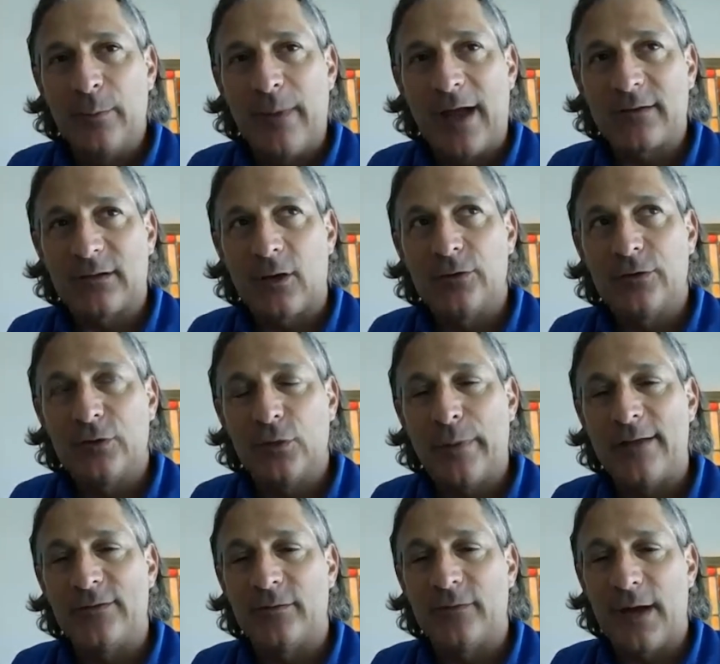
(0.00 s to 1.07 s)
from New Mexico
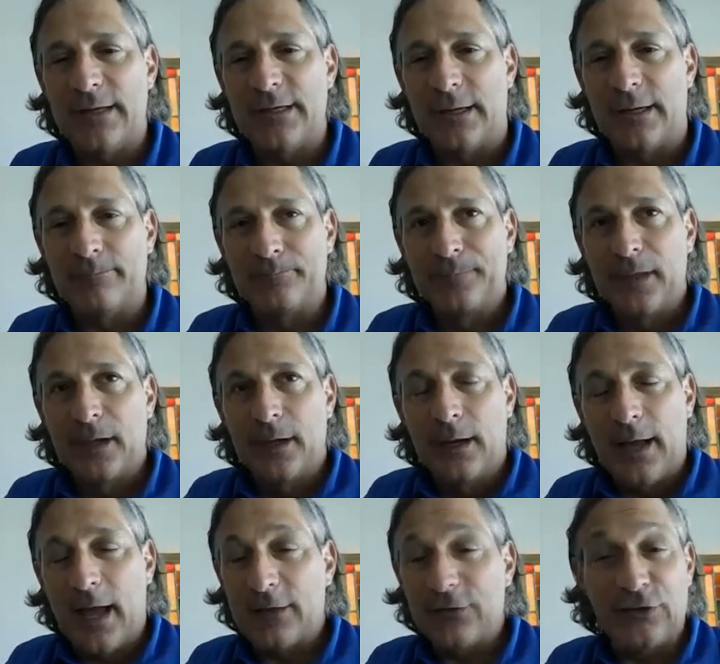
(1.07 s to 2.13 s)
to Pennsylvania
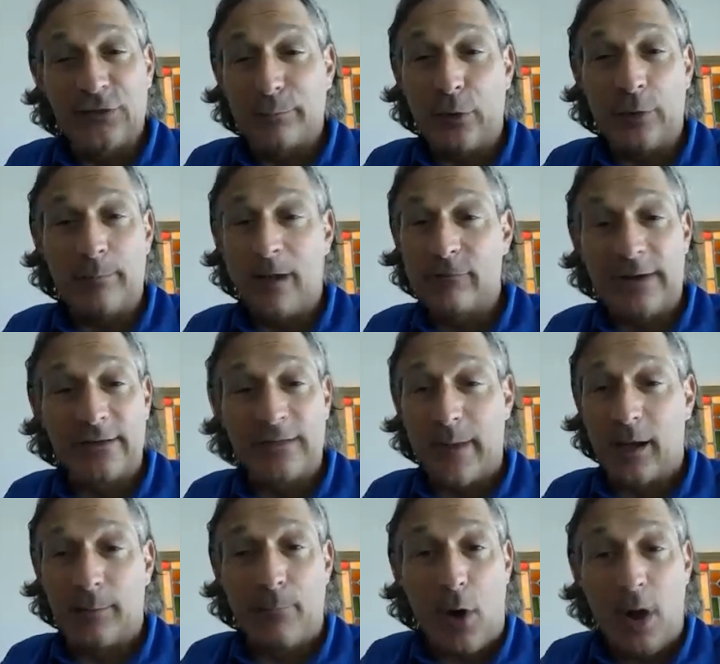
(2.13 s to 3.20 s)
and I actually just put my
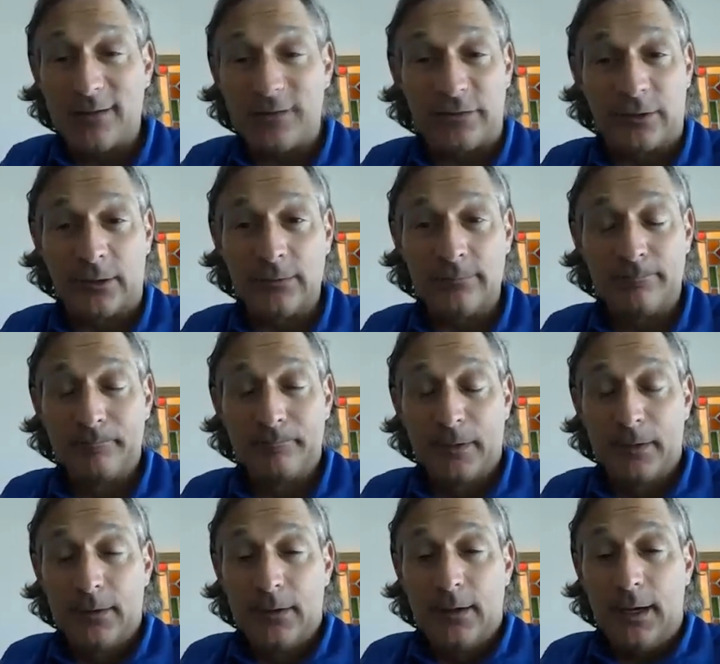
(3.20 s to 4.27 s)
resume on Monster
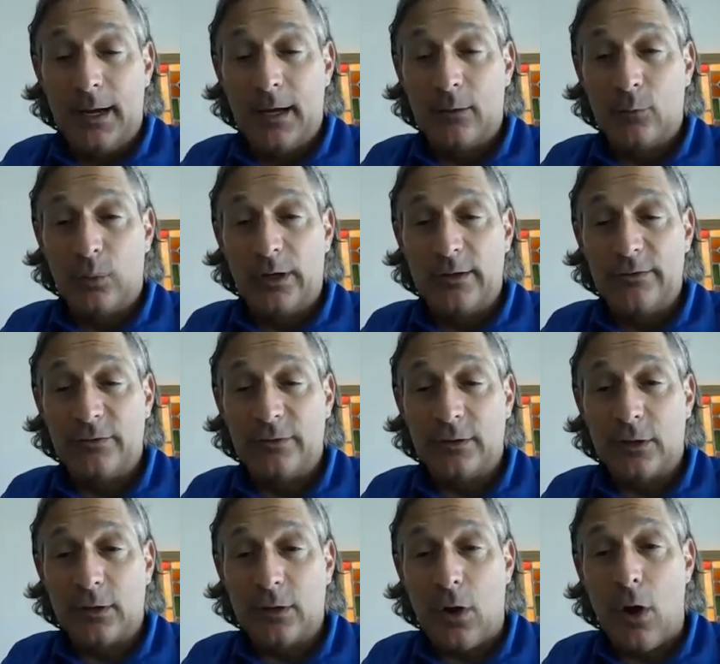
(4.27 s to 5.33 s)
and
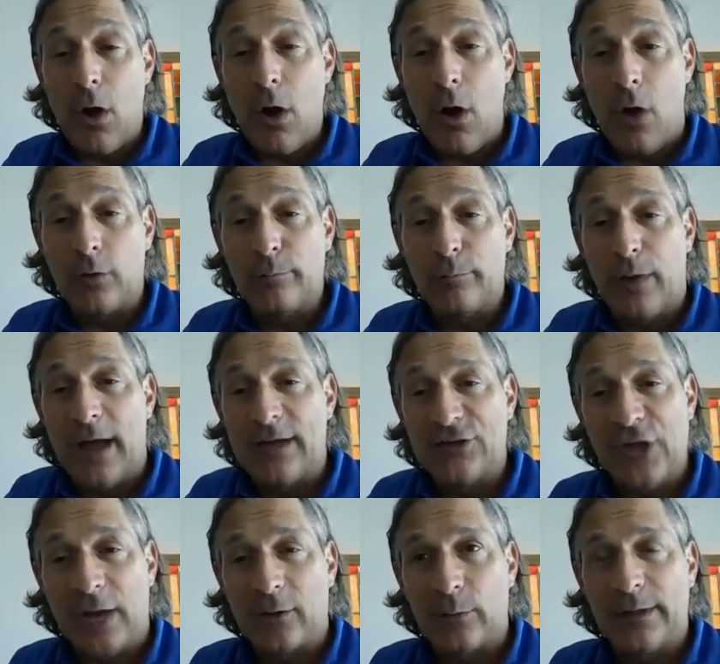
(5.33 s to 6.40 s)
was called
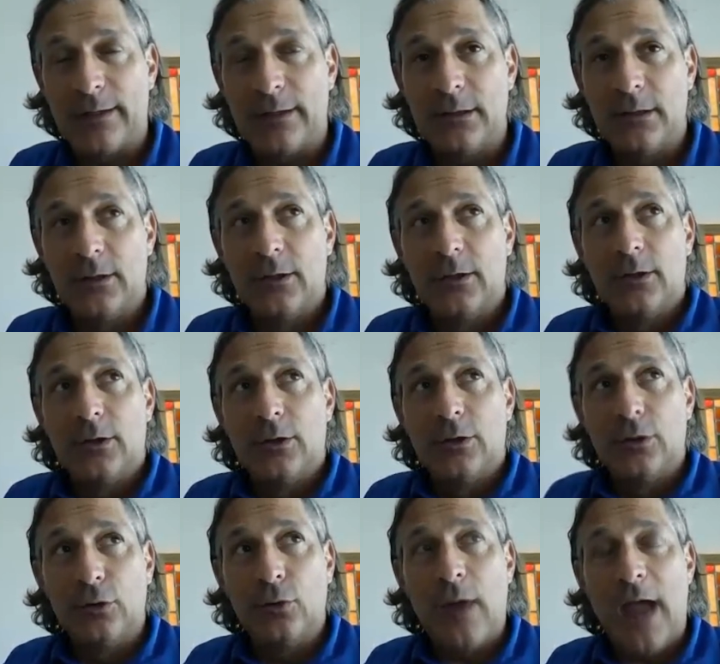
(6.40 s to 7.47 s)
by a gentleman
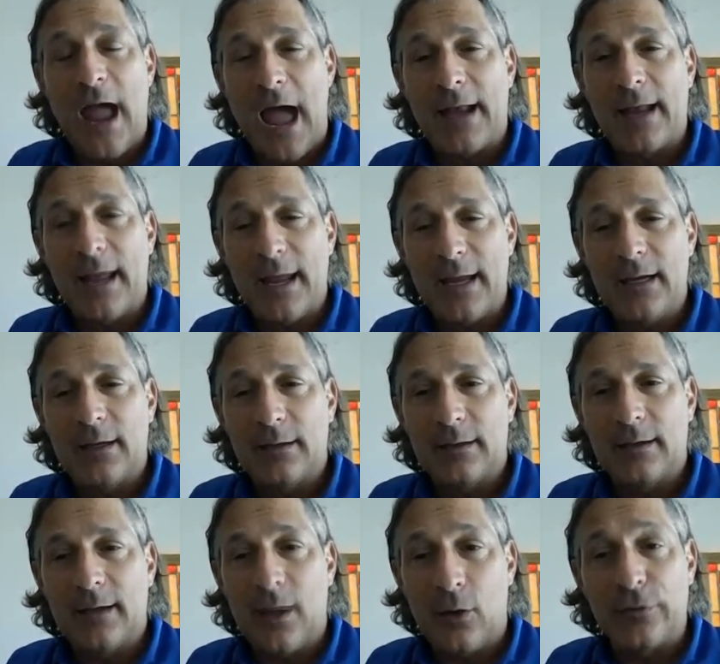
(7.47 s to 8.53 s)
who had
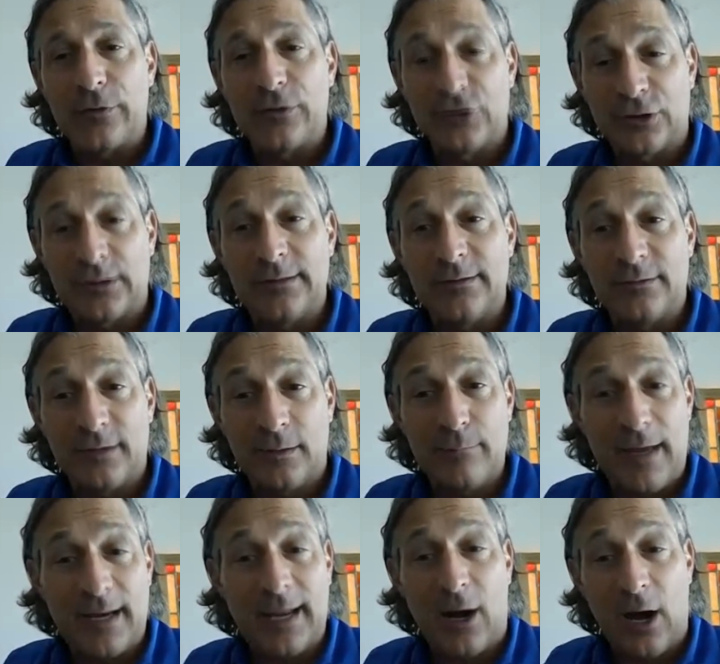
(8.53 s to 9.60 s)
a health
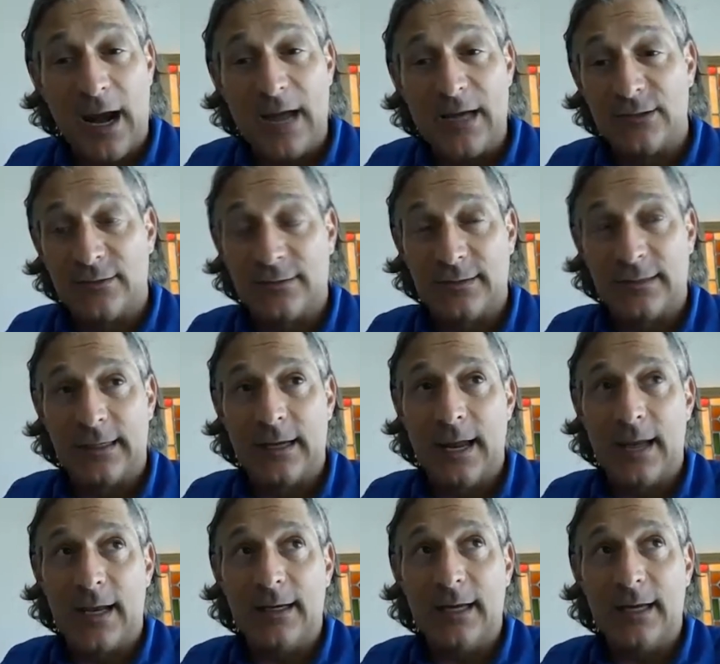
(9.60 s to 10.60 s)
insurance and Medicare agency.